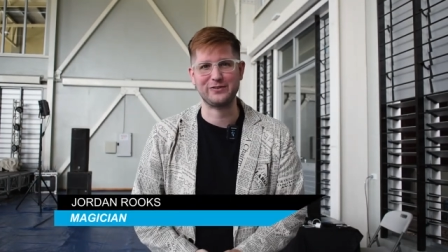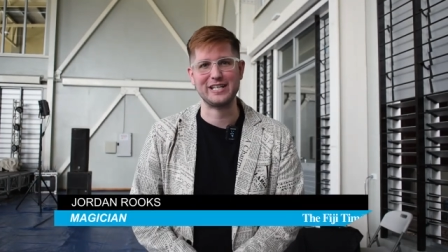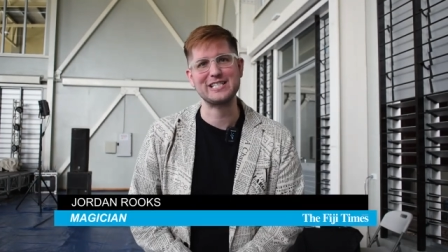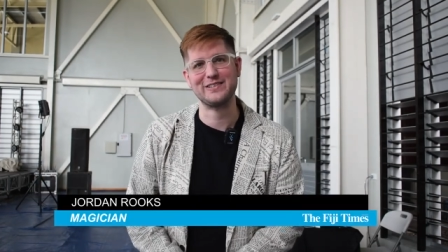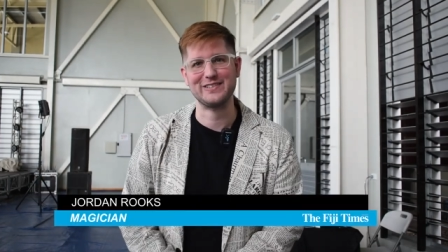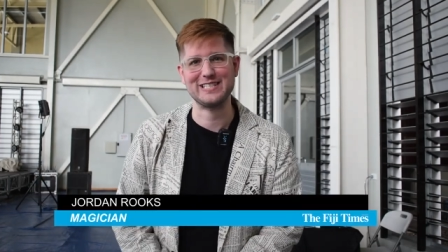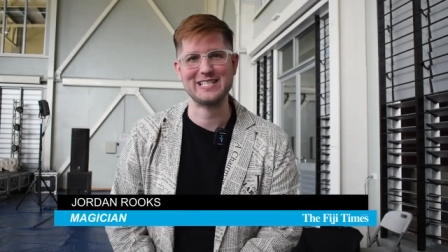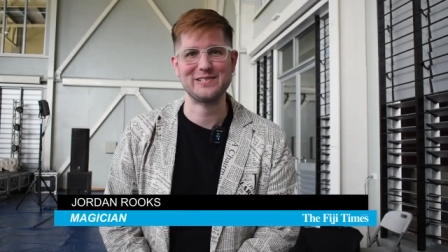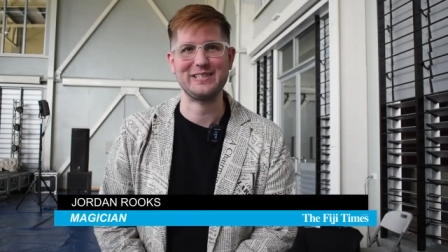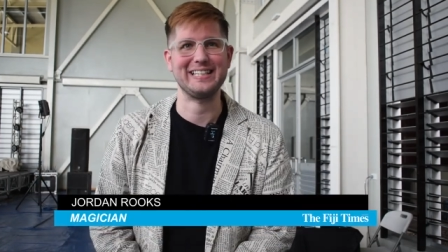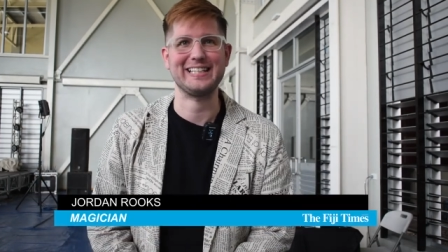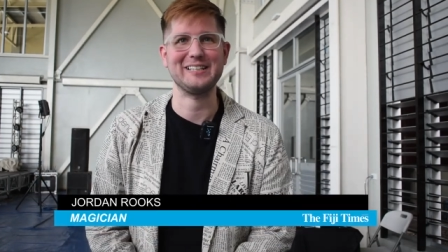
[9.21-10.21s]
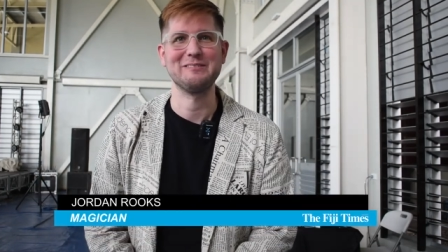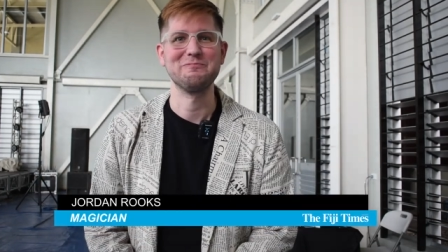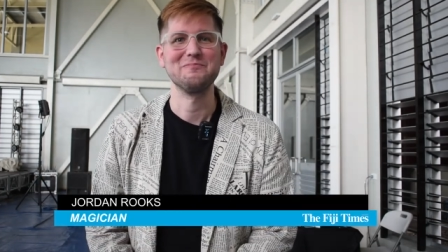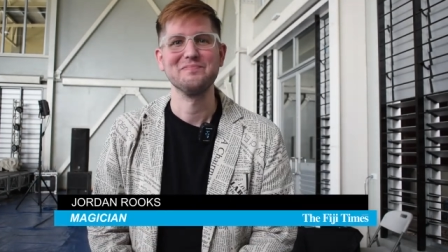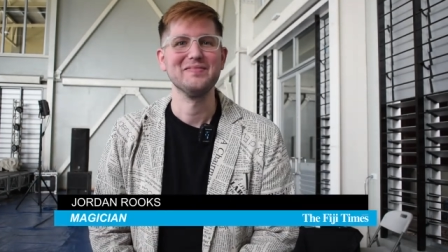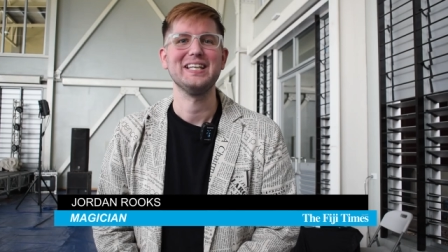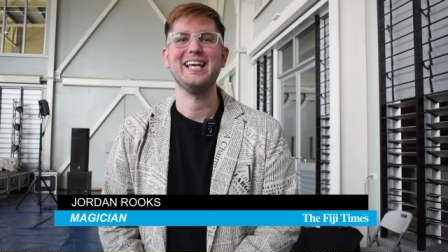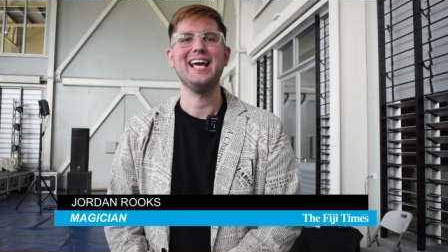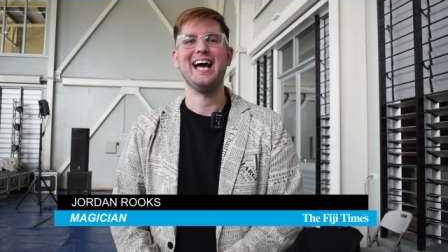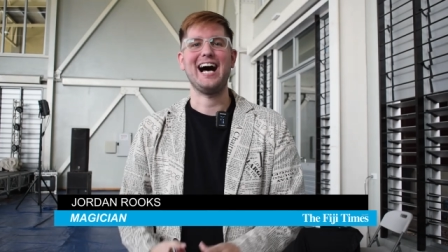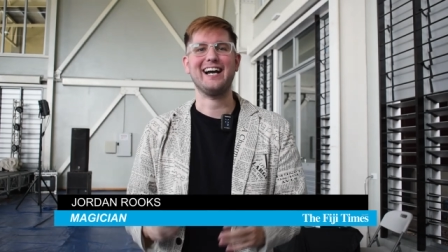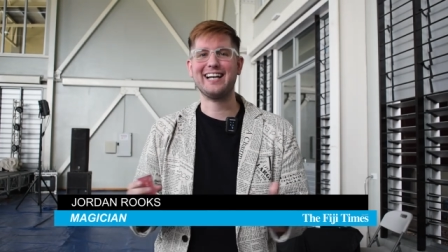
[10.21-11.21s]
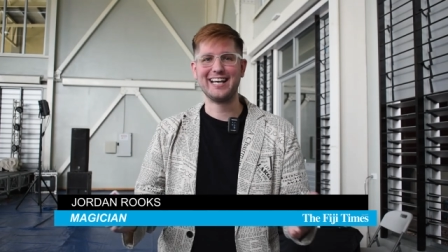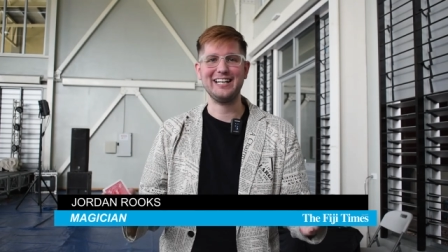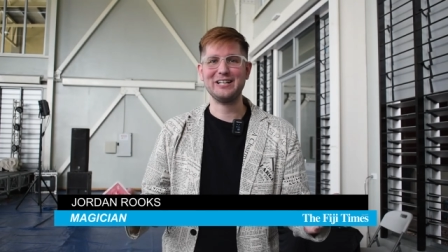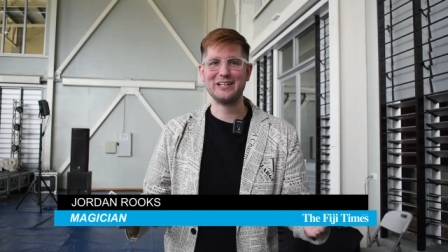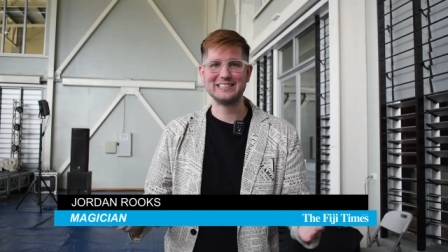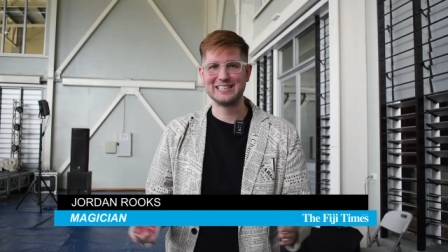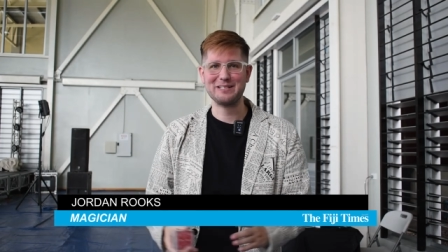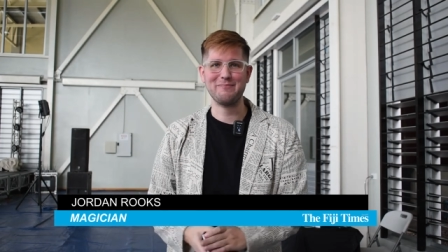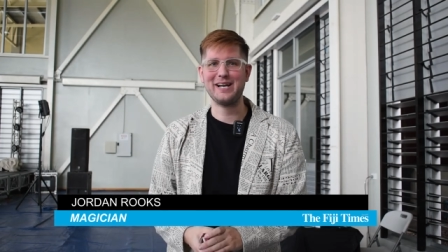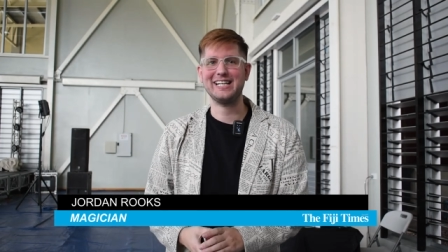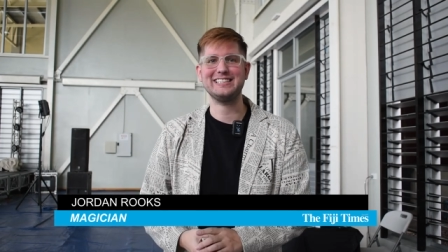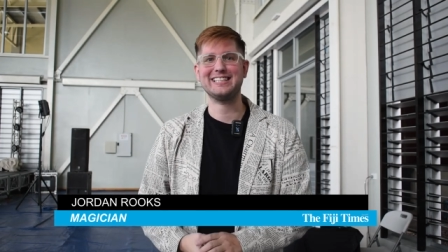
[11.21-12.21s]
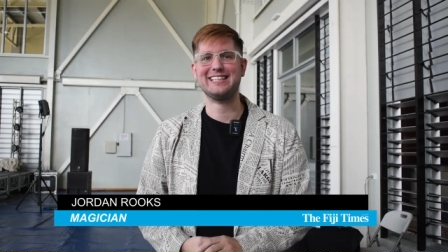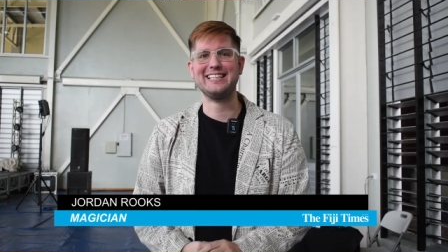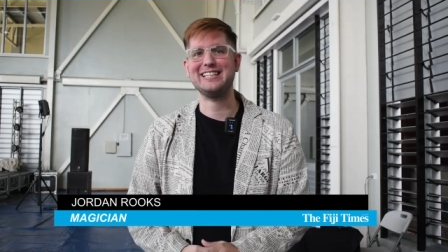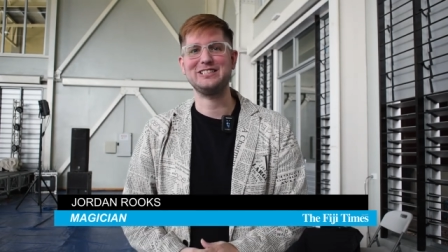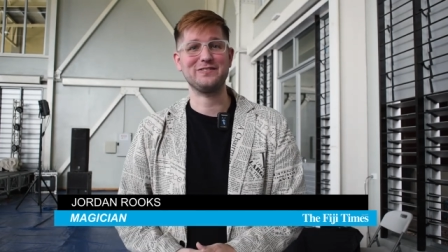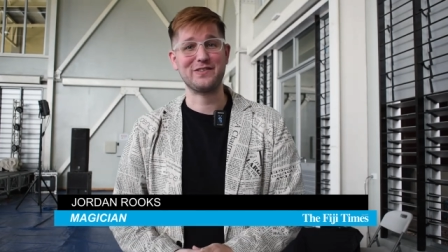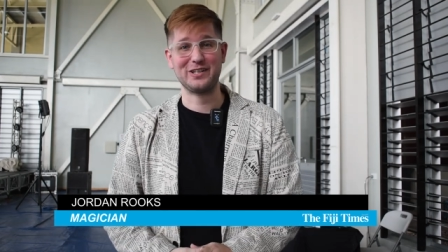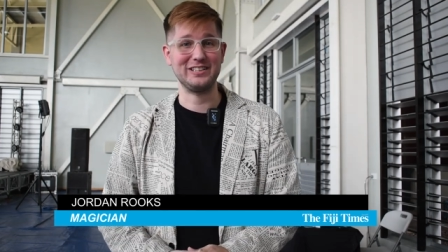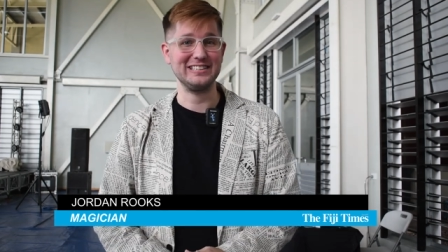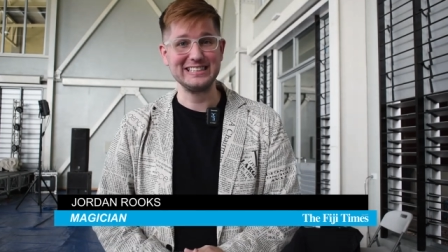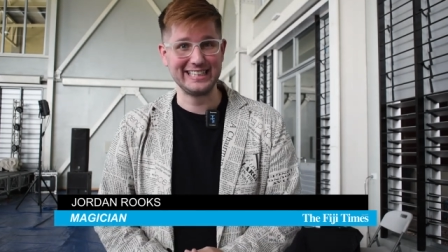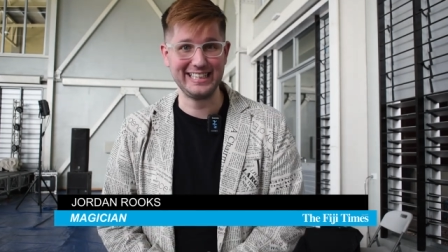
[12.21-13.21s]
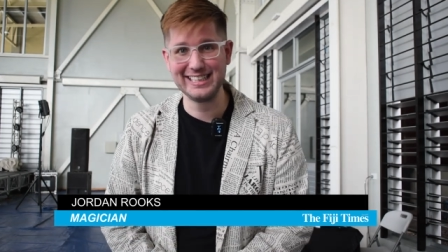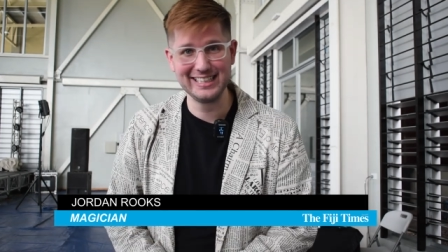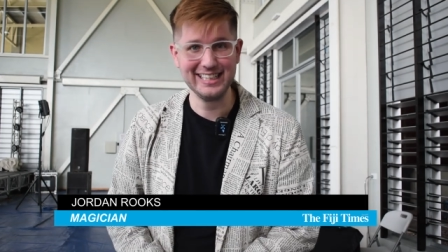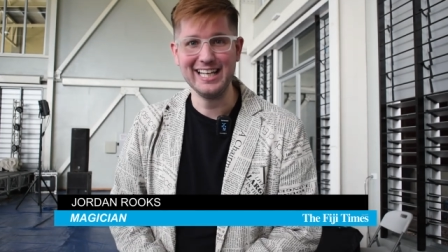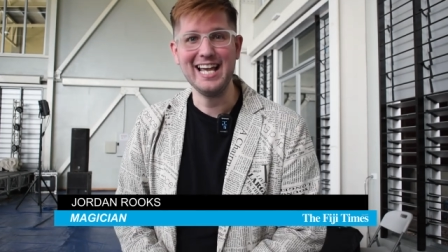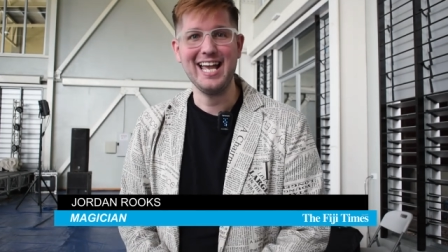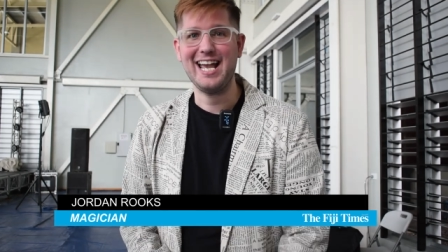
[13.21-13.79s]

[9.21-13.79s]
Festival this week. I got interested in magic at the age of 13,